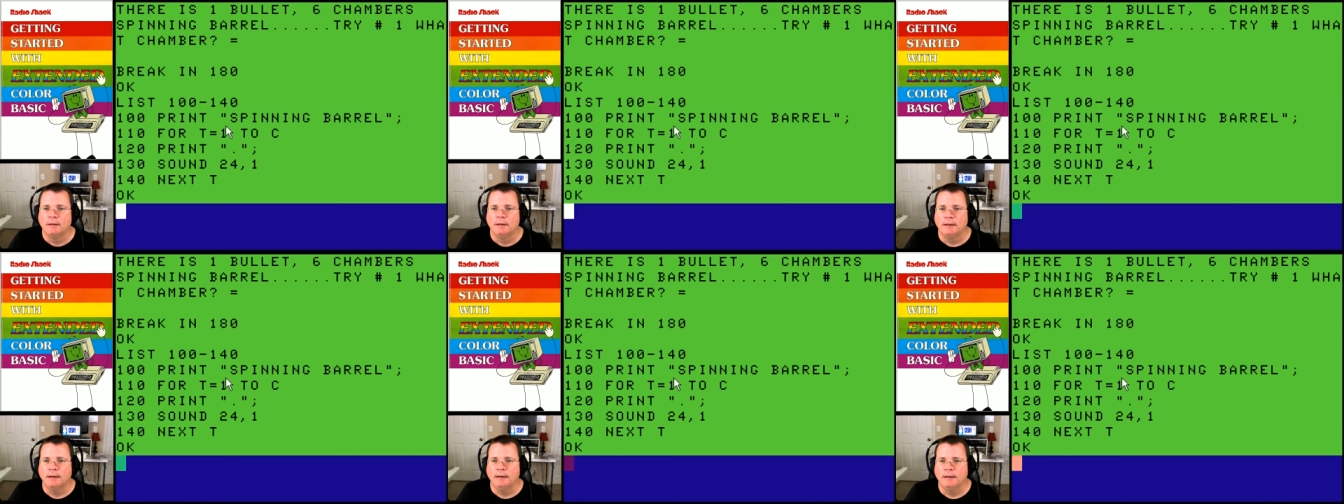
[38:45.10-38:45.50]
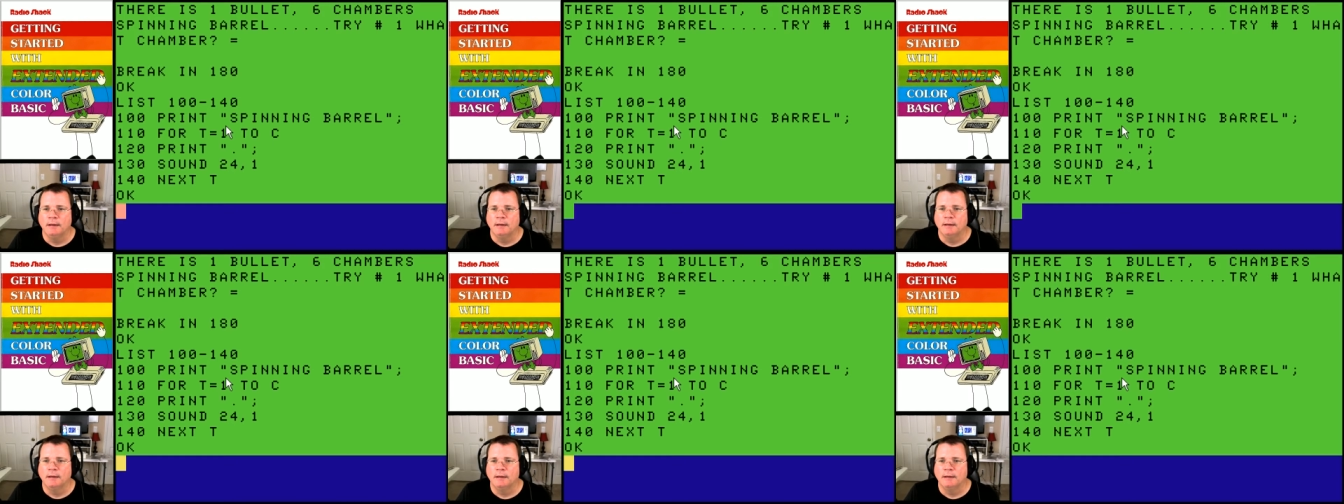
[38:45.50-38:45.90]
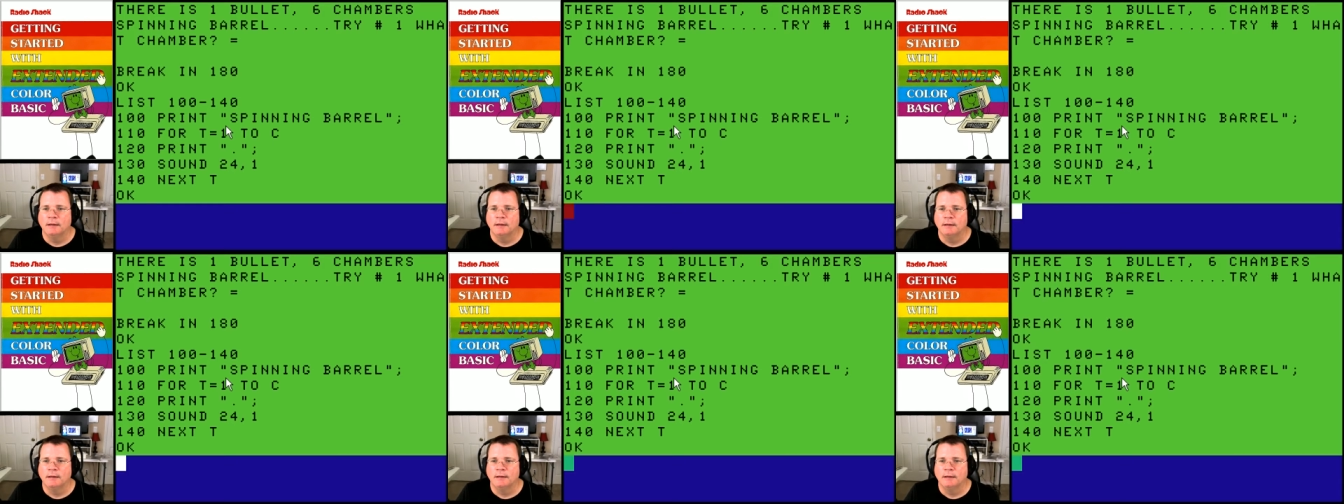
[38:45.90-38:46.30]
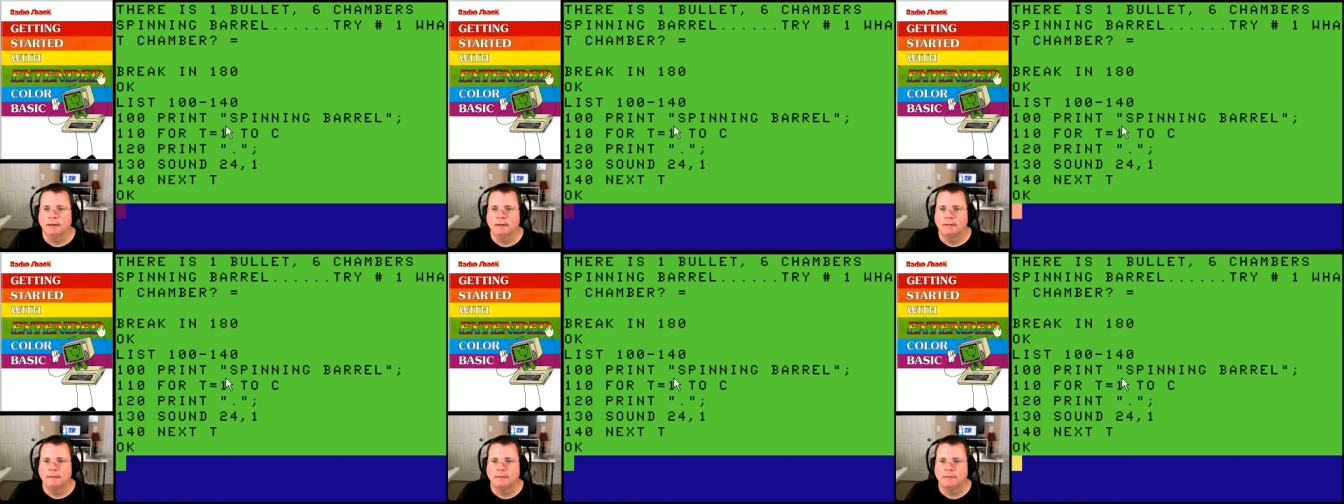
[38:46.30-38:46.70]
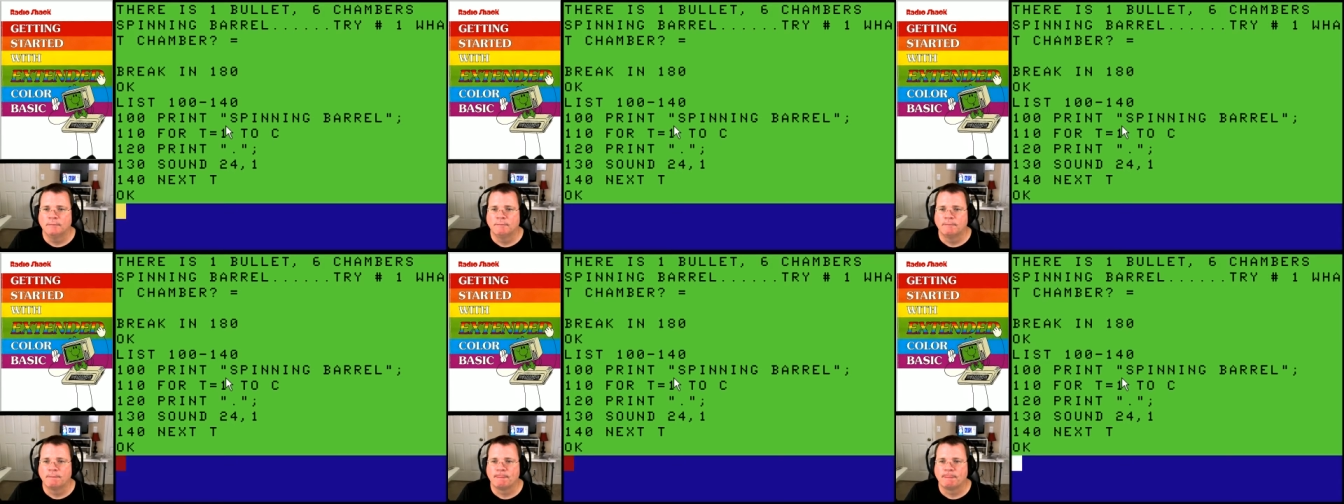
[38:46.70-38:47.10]
And
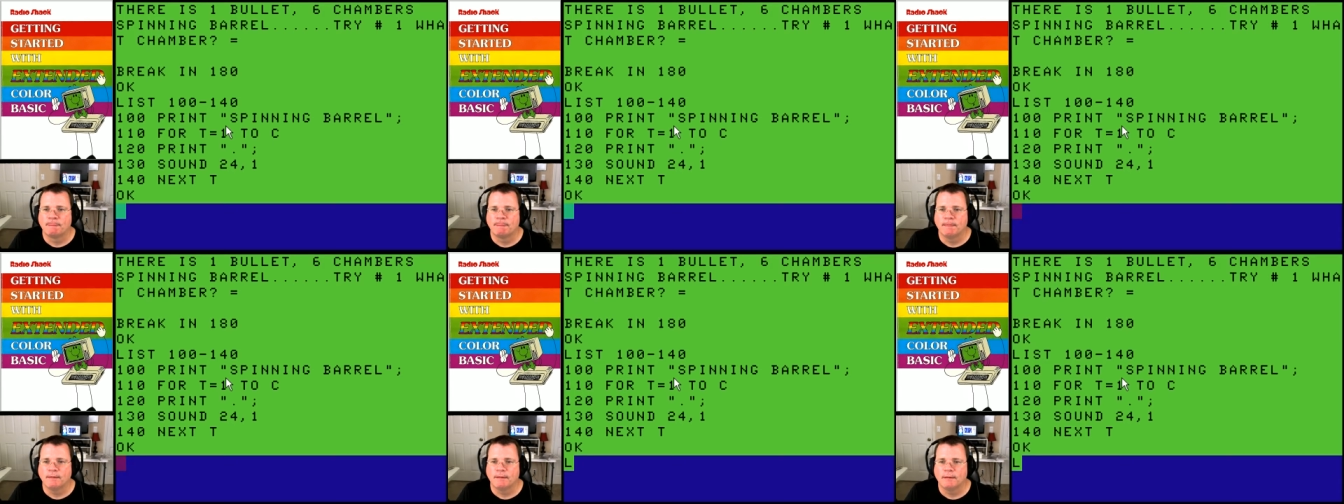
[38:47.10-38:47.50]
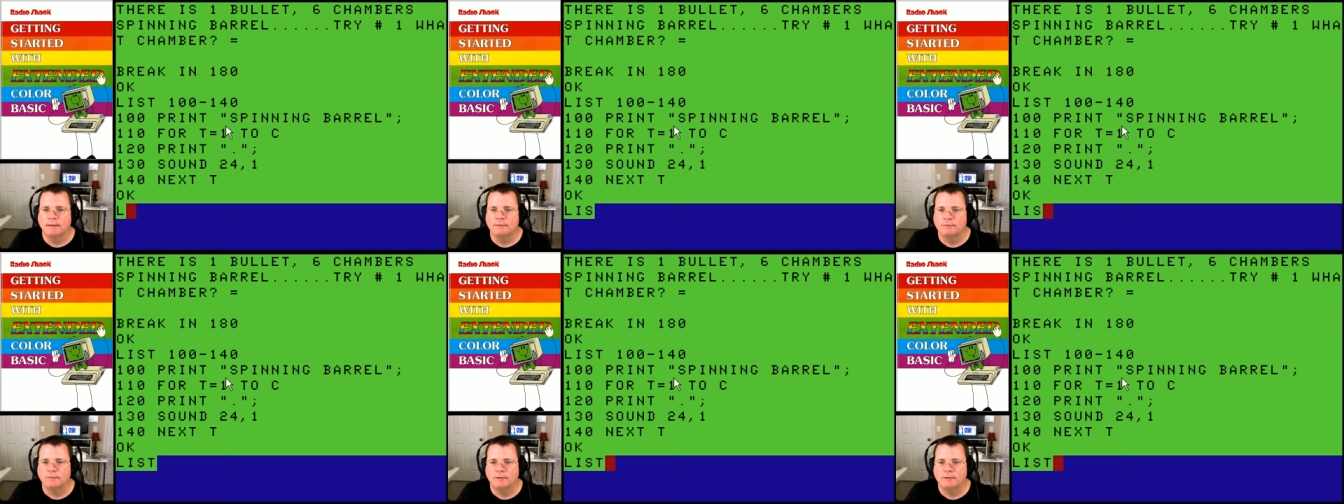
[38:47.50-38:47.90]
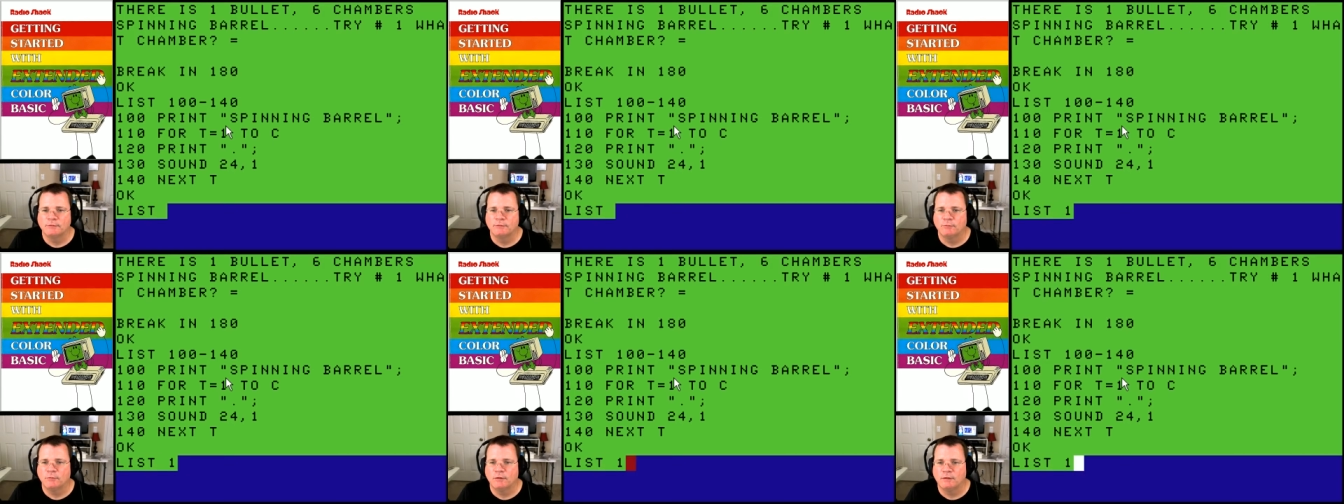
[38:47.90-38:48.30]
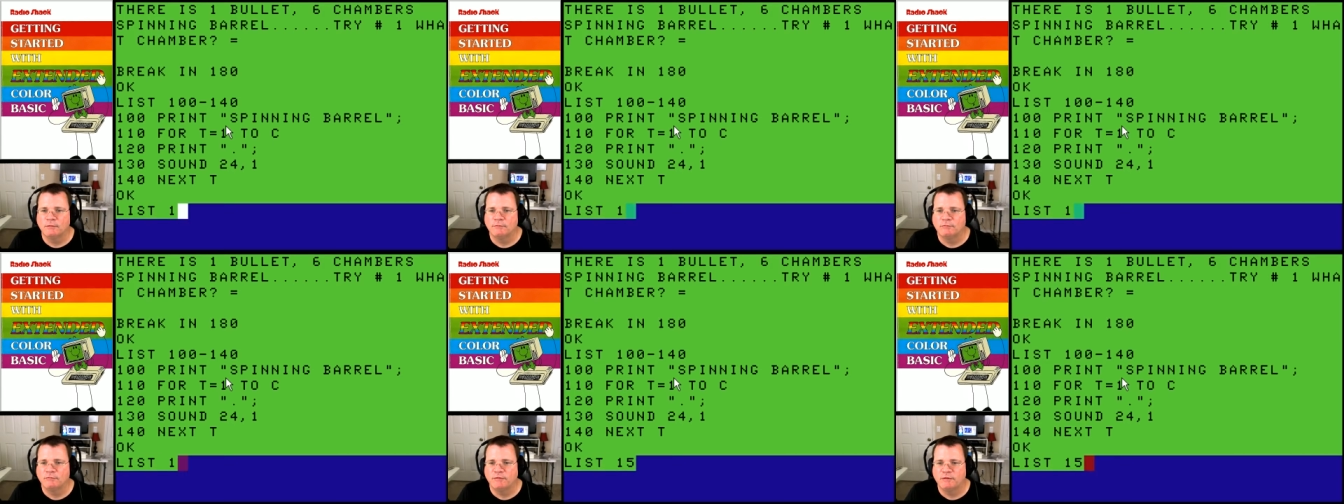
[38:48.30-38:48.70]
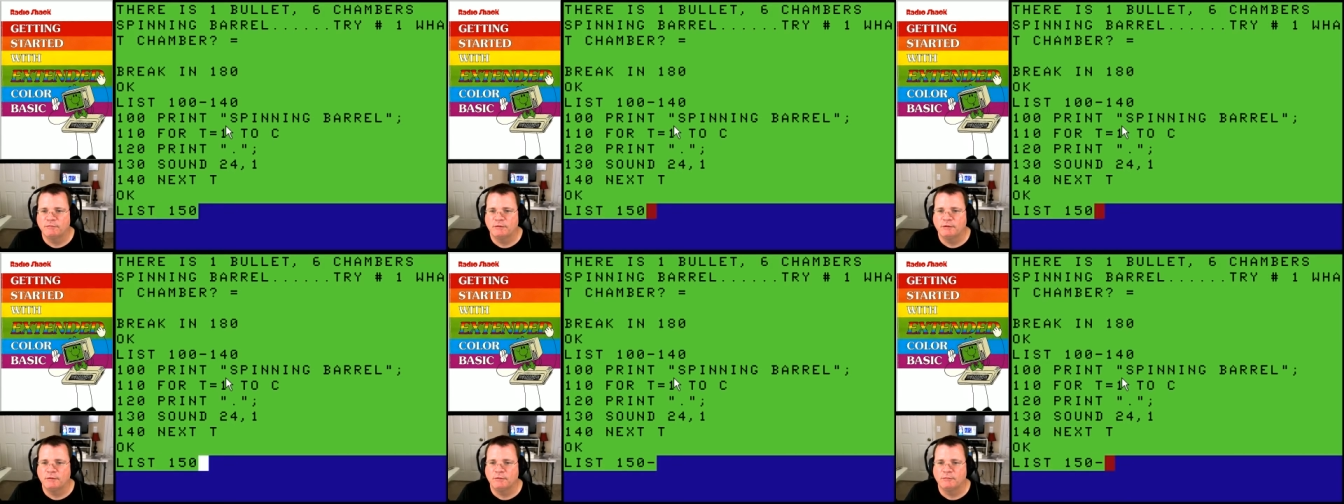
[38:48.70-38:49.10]
okay, let's list
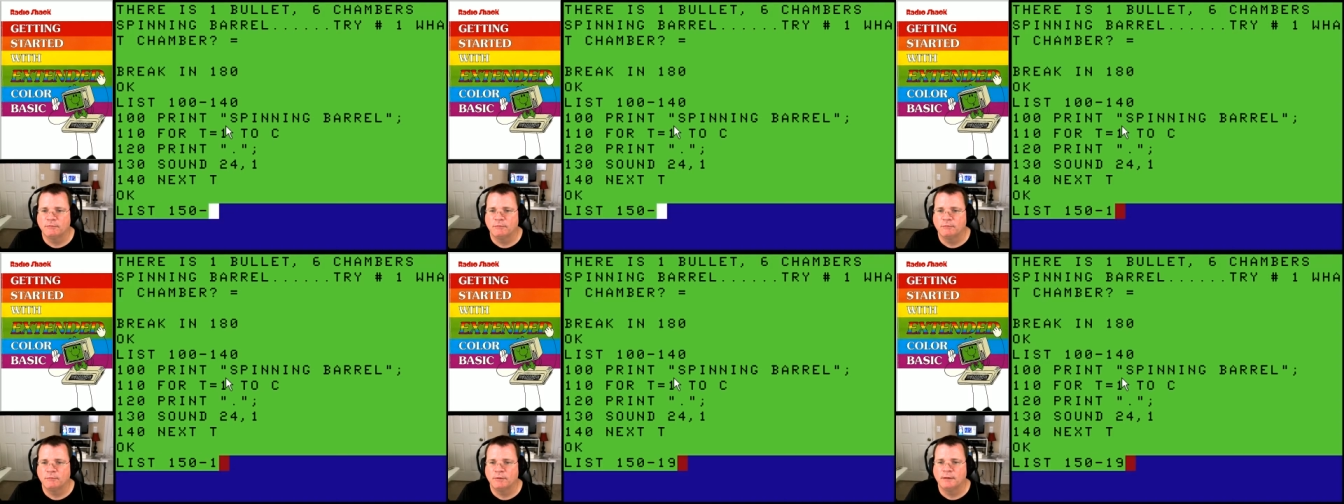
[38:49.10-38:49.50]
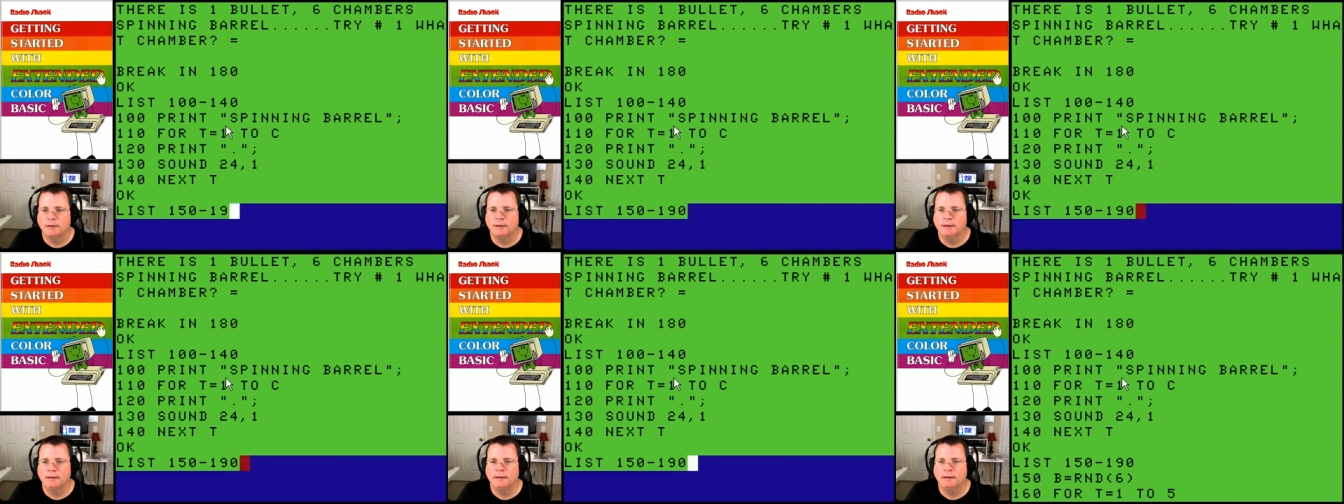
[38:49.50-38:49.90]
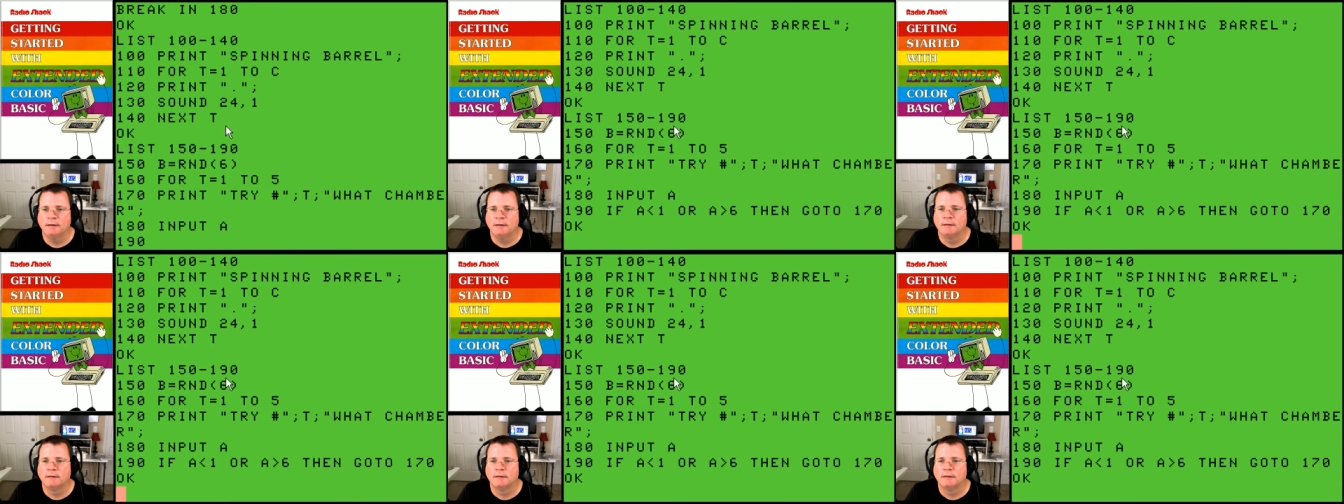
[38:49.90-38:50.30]
150 through 190.